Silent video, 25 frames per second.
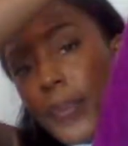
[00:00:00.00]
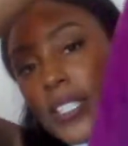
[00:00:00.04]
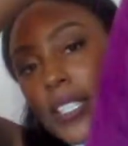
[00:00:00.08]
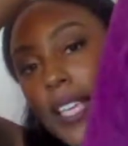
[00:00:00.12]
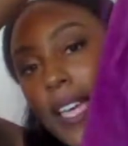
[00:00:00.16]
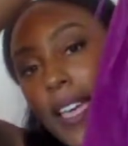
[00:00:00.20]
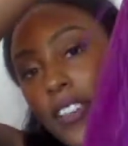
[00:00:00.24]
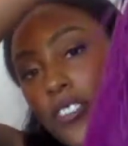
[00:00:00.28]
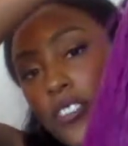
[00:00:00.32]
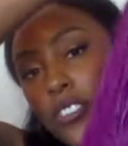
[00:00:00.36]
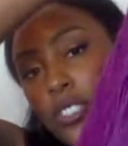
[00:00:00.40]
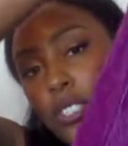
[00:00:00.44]
It's
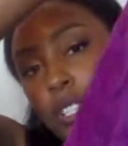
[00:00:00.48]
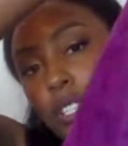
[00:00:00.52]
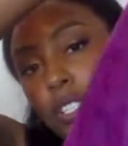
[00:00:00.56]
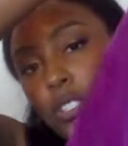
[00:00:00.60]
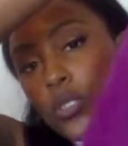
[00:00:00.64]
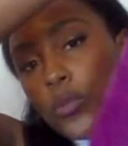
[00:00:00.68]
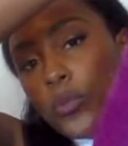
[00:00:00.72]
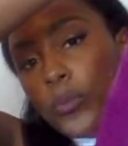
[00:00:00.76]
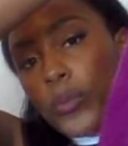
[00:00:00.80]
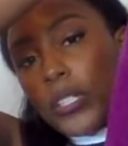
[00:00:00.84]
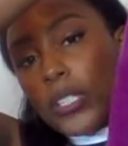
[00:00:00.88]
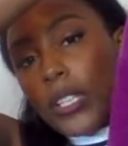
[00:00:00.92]
actually
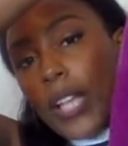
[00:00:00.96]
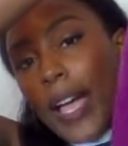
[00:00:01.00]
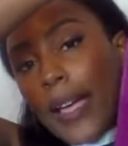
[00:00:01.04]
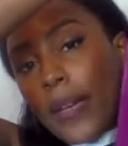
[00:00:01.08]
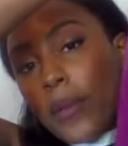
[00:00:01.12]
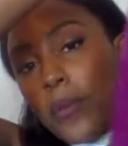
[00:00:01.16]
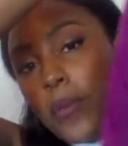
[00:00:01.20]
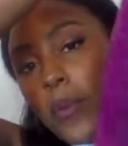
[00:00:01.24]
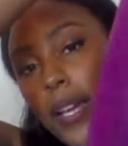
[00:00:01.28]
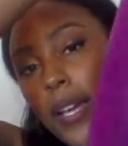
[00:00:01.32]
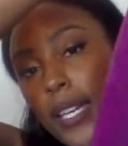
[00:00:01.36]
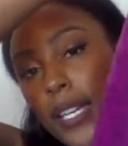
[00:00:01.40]
super
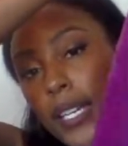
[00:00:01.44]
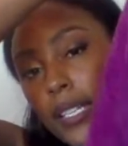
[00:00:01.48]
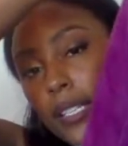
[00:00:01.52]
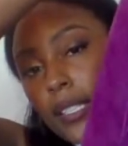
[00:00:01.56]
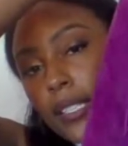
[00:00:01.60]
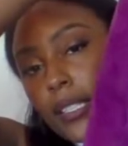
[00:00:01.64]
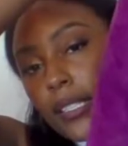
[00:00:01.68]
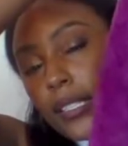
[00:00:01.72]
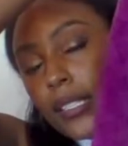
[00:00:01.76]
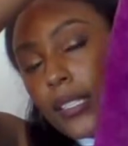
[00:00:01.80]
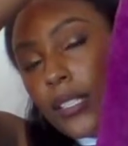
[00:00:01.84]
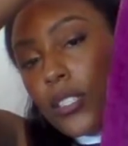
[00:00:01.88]
lightweight,
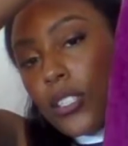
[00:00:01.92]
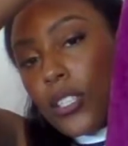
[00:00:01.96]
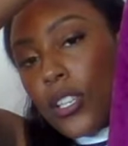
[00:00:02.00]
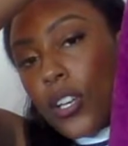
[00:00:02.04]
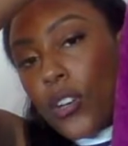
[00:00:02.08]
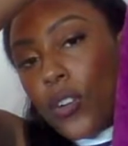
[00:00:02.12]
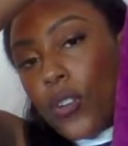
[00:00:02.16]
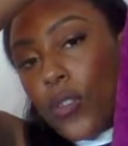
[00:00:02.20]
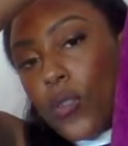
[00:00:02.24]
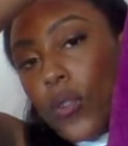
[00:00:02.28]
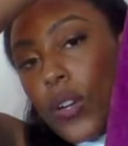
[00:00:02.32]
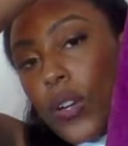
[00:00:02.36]

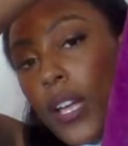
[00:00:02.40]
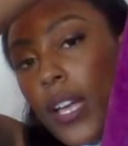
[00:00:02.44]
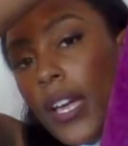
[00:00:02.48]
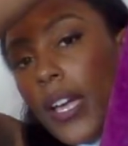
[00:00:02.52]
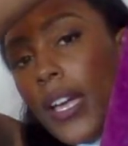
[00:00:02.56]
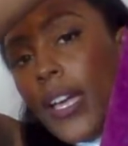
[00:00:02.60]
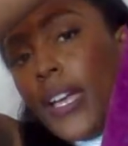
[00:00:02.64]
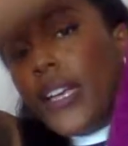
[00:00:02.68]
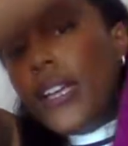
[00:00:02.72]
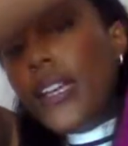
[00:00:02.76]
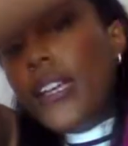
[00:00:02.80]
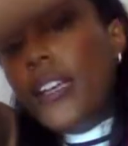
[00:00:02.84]
so
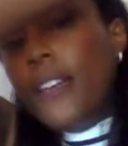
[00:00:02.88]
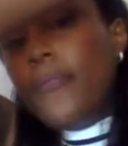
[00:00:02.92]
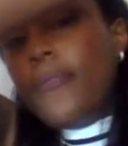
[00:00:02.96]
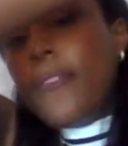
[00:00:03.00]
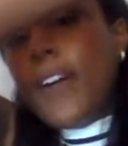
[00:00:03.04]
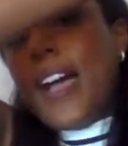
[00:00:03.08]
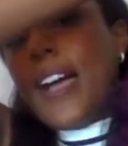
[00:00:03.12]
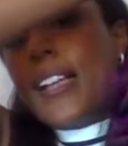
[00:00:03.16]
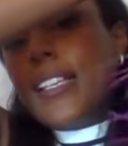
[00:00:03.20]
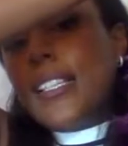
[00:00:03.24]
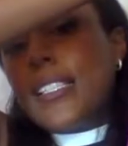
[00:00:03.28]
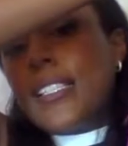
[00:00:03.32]
if
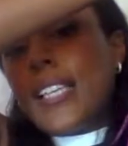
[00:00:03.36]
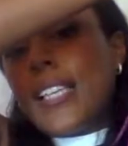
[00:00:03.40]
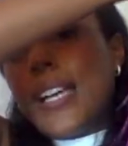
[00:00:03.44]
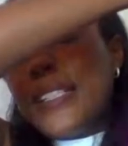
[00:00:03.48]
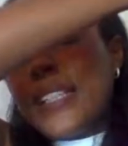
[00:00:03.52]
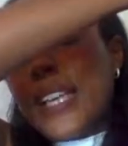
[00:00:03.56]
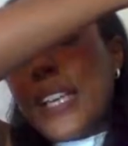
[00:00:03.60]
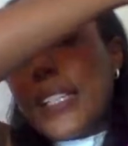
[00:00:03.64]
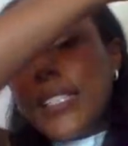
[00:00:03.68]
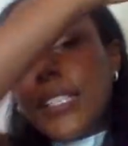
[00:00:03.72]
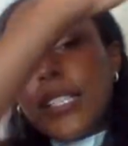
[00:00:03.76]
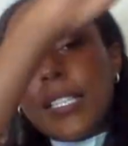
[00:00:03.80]
I
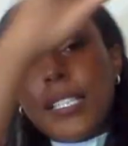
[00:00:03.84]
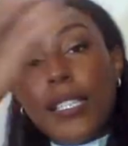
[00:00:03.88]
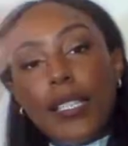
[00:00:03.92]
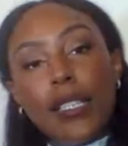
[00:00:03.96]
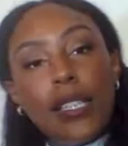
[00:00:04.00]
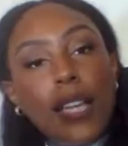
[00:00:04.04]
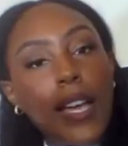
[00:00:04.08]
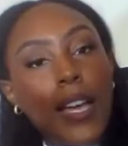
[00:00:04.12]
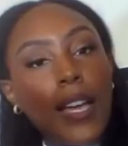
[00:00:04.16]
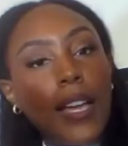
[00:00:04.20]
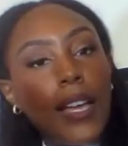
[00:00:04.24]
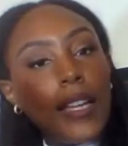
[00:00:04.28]
decide not to get it
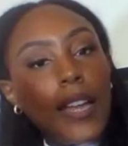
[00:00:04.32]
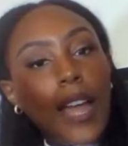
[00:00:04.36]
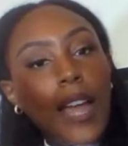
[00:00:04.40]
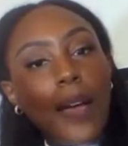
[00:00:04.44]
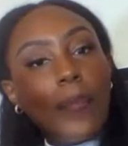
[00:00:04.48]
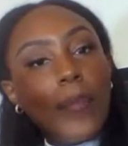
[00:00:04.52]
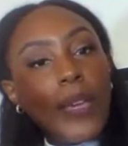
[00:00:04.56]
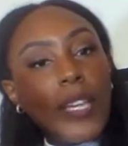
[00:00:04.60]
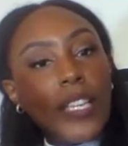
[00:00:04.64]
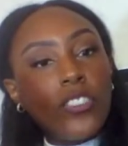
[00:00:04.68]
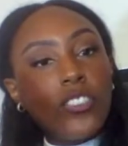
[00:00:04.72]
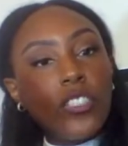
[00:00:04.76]
dyed, I
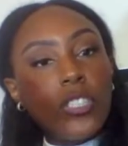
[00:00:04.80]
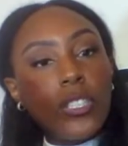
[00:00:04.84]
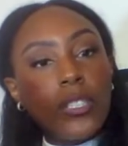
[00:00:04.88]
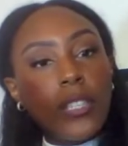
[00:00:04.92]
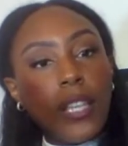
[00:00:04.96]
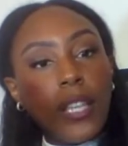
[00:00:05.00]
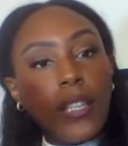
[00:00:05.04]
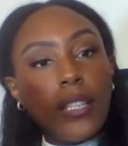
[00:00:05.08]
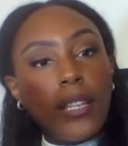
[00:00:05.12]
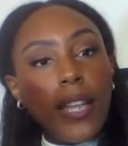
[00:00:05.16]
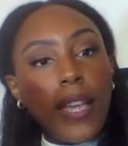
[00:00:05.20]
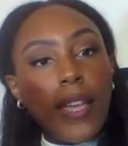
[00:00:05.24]
may just
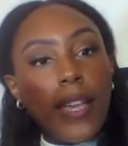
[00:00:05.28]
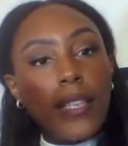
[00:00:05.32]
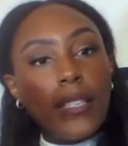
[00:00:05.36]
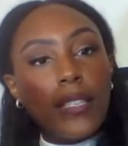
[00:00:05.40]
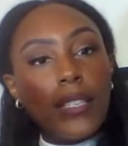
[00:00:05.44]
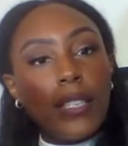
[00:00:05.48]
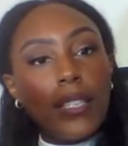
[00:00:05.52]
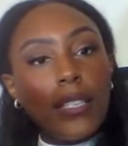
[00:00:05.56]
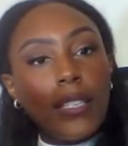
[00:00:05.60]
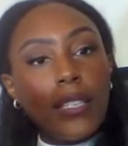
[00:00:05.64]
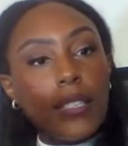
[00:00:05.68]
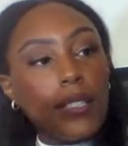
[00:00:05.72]
sell it
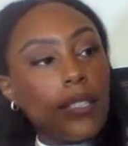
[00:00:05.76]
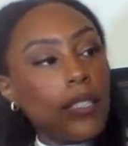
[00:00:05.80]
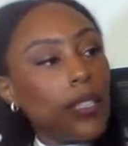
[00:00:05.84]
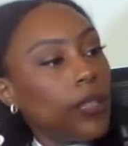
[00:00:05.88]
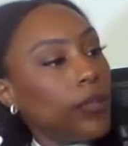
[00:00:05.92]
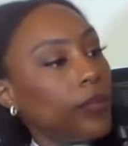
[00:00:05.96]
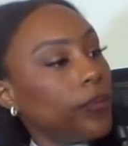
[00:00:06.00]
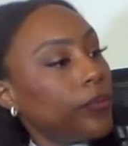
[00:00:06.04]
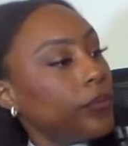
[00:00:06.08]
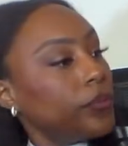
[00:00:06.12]
as is.